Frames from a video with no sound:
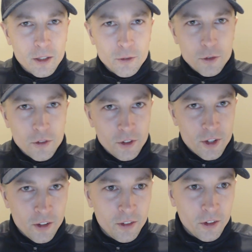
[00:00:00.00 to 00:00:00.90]
if you
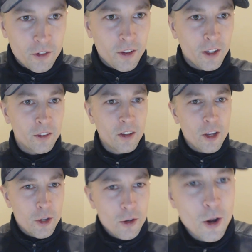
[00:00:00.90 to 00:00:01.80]
suggest such things.
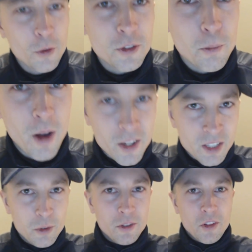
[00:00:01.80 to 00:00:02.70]
You know it's
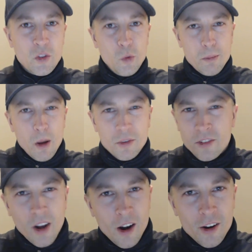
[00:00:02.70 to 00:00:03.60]
impossible to sweep up
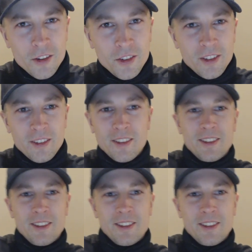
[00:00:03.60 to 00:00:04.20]
stars.